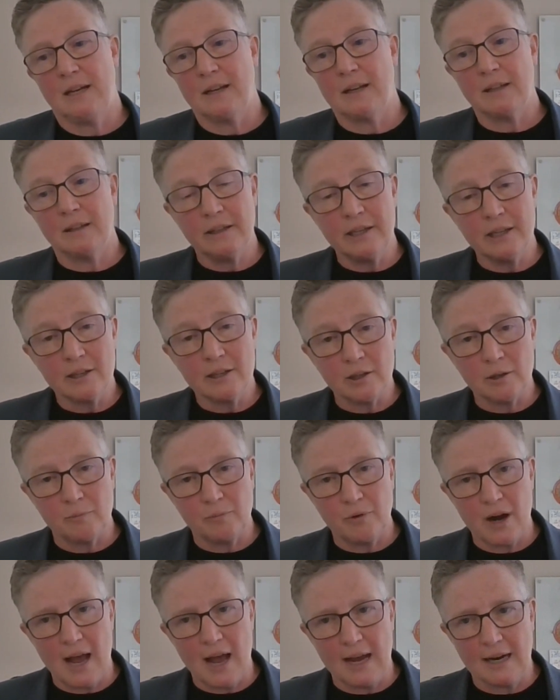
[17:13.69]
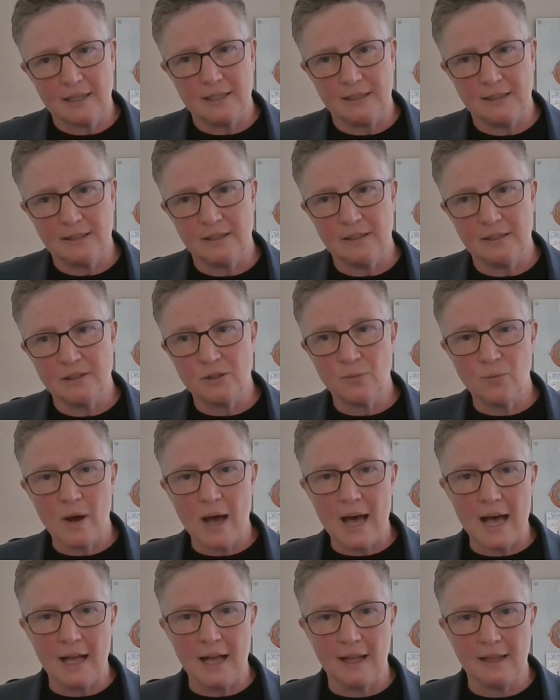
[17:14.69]
clinical practice as
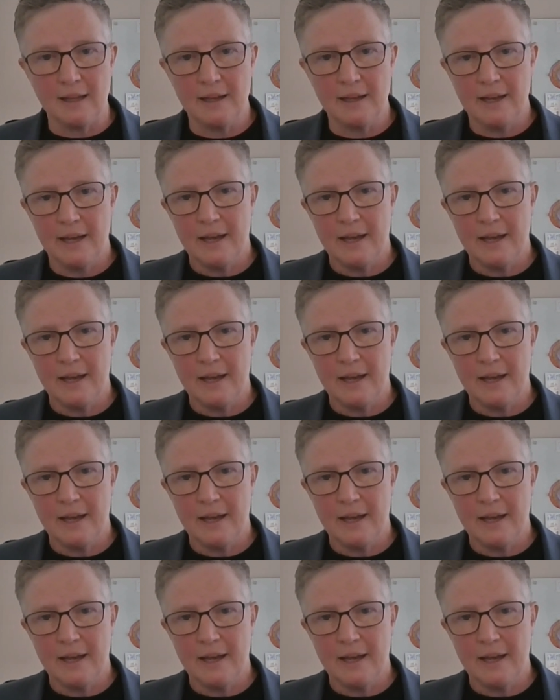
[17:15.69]
well,